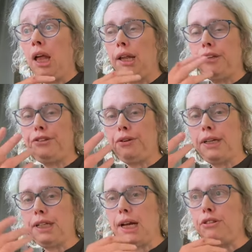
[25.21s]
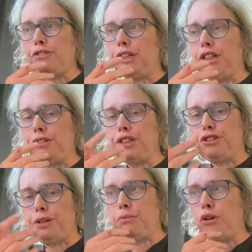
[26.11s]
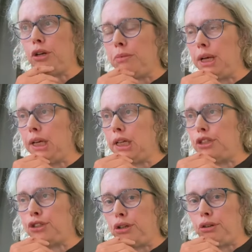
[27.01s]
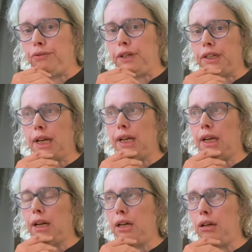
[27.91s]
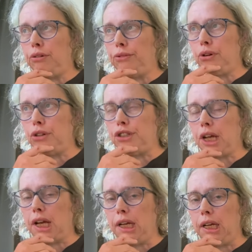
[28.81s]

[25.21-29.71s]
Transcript: And right now, in 2023, I'm going to make a song of it. And of course, I